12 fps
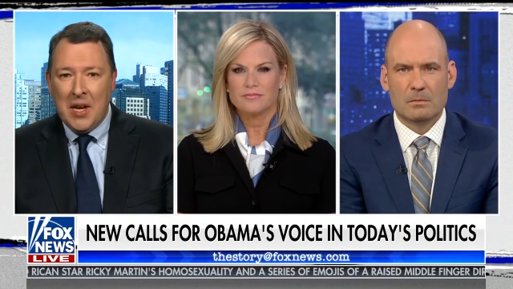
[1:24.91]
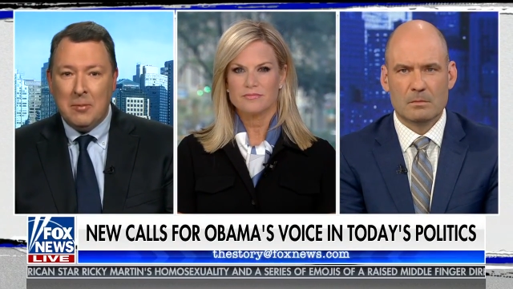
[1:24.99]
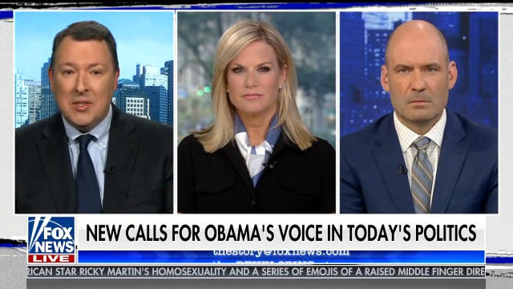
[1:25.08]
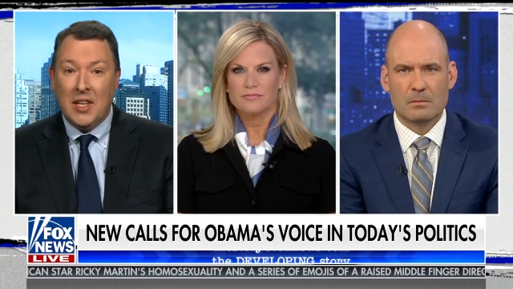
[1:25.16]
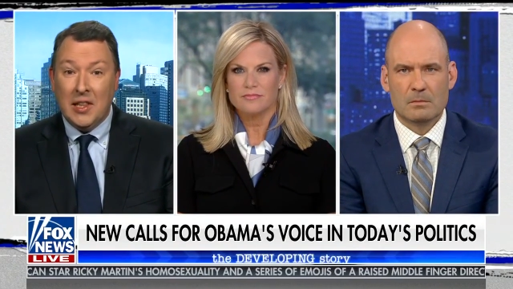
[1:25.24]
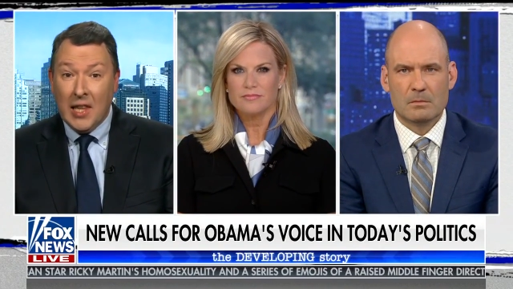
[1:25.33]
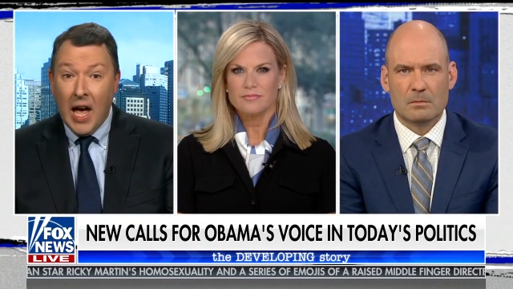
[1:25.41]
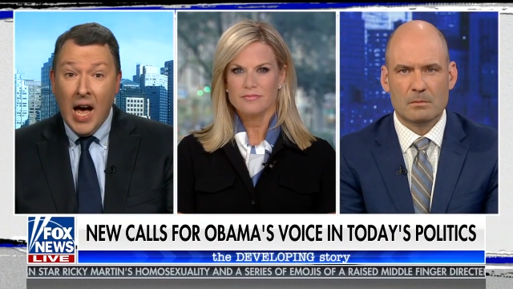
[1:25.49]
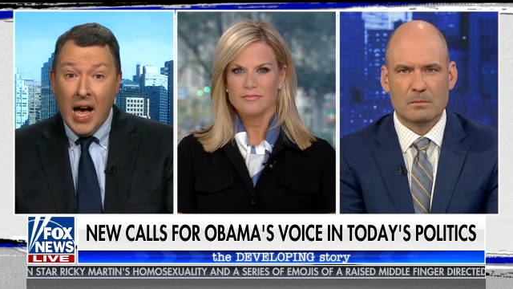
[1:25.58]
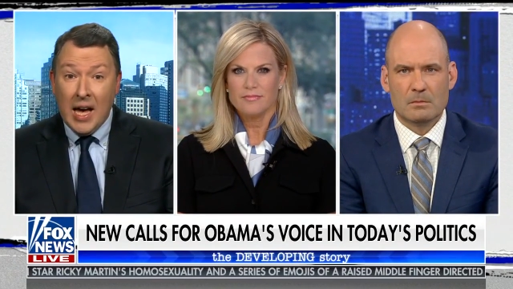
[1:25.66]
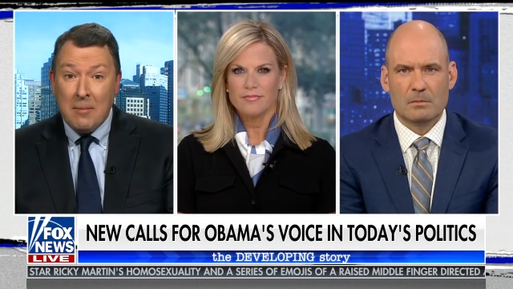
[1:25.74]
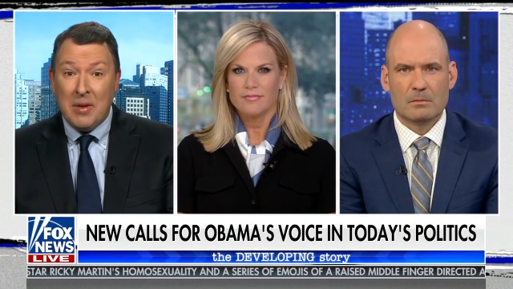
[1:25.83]
Speaker 1: It was a
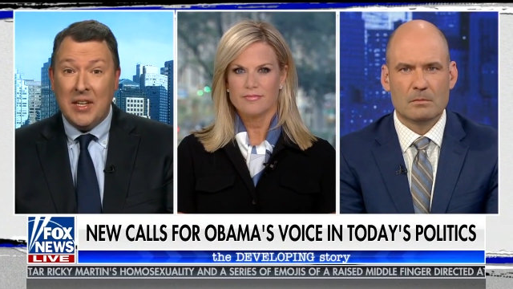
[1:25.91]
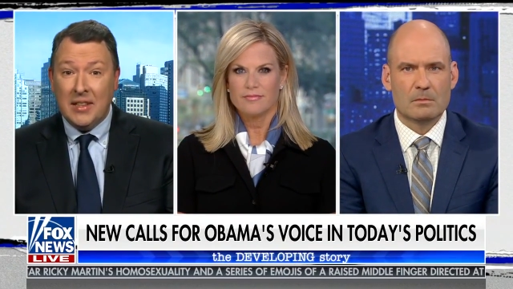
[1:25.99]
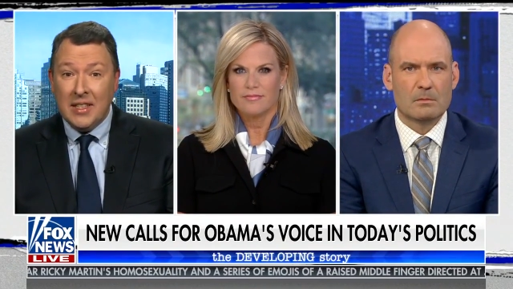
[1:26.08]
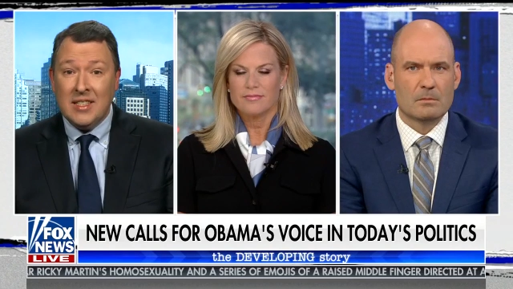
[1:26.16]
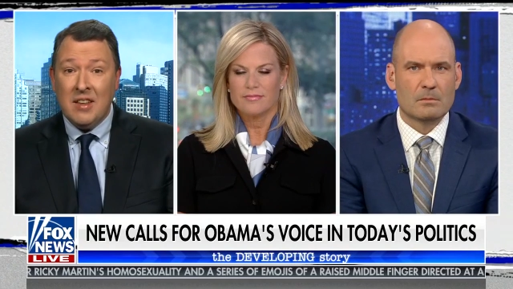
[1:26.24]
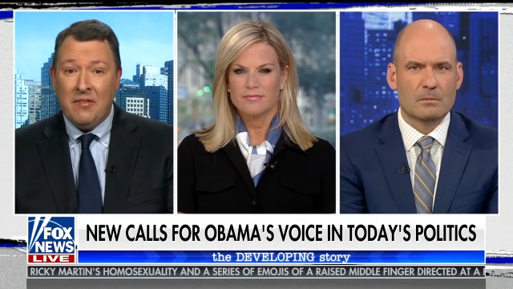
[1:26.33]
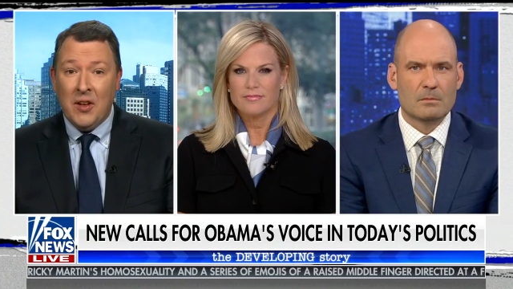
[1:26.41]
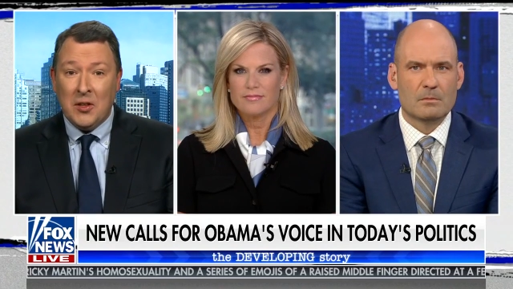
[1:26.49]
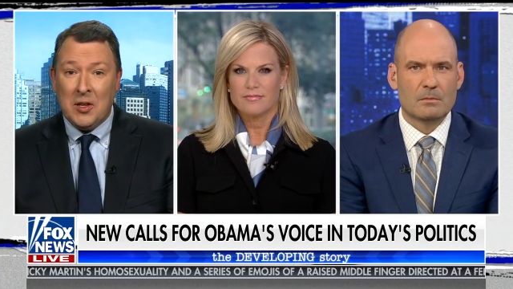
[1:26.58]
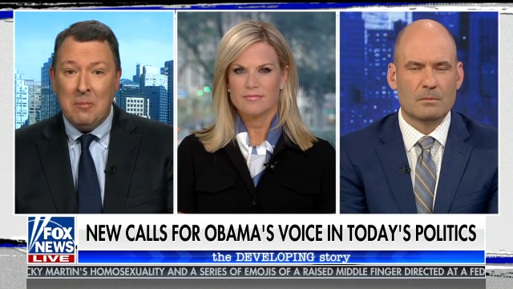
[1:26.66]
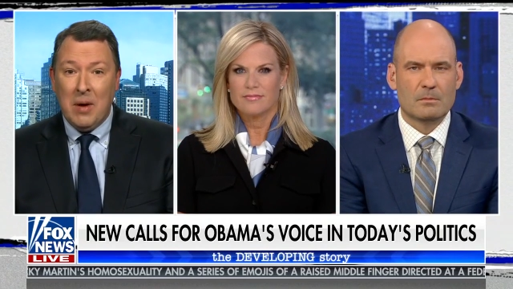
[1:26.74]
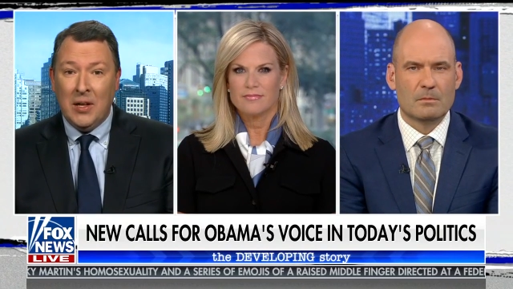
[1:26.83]
lie, but at least he felt
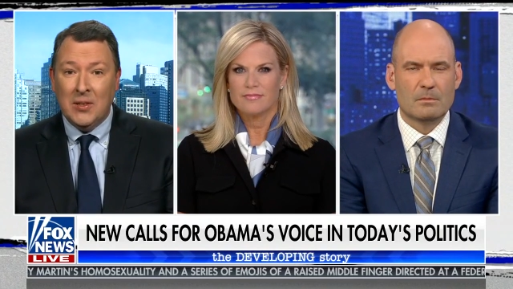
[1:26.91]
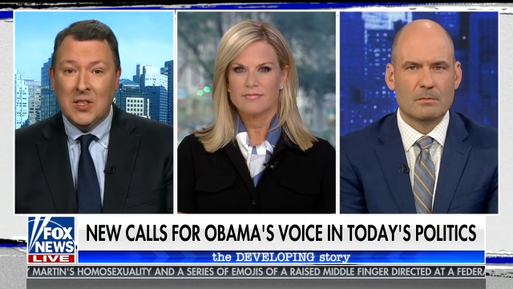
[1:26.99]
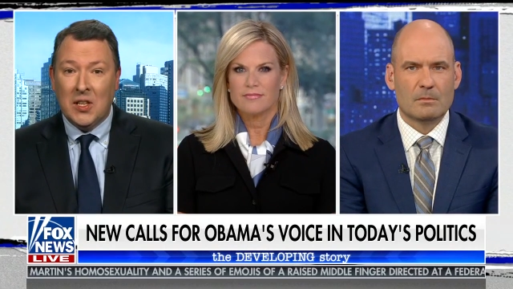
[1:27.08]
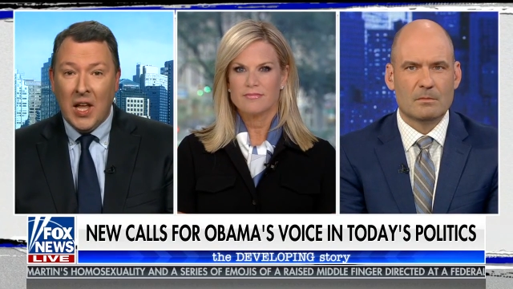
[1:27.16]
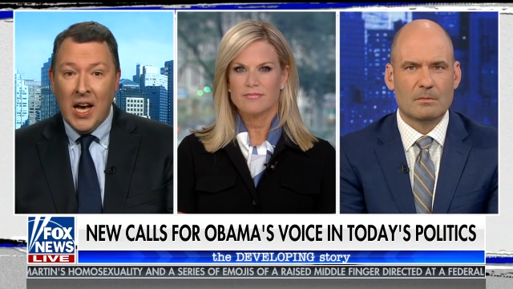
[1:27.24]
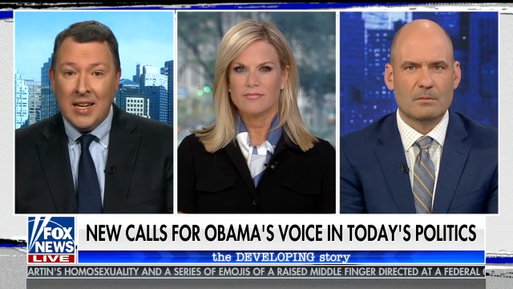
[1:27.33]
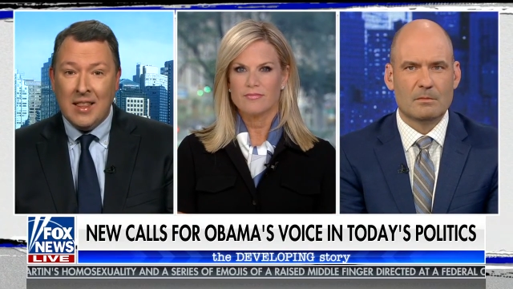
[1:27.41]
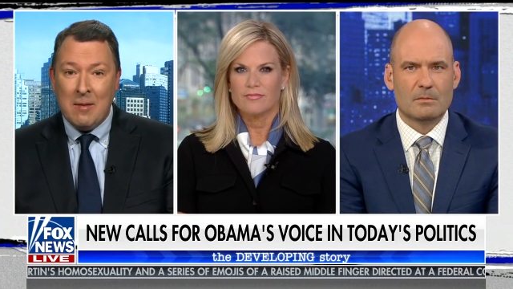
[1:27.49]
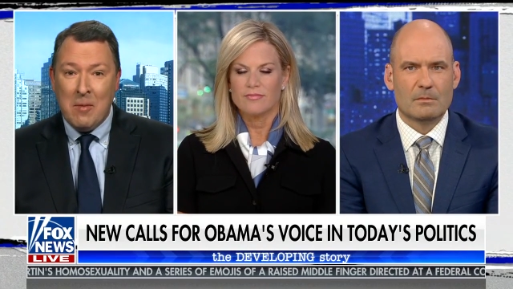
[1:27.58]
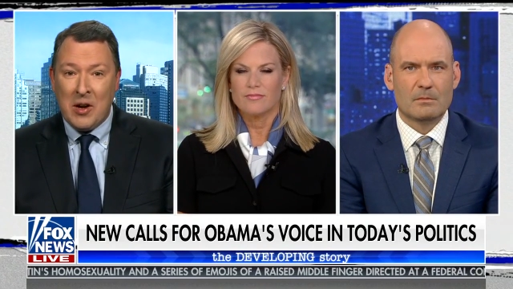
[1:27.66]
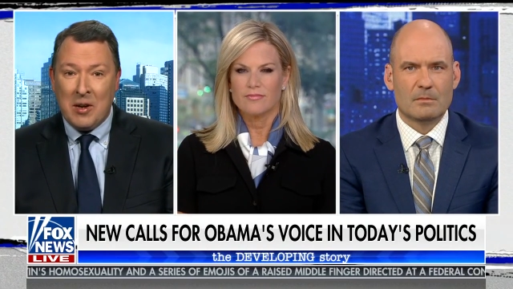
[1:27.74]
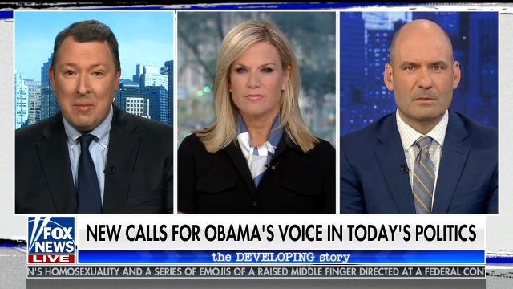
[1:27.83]
compelled to lie to the American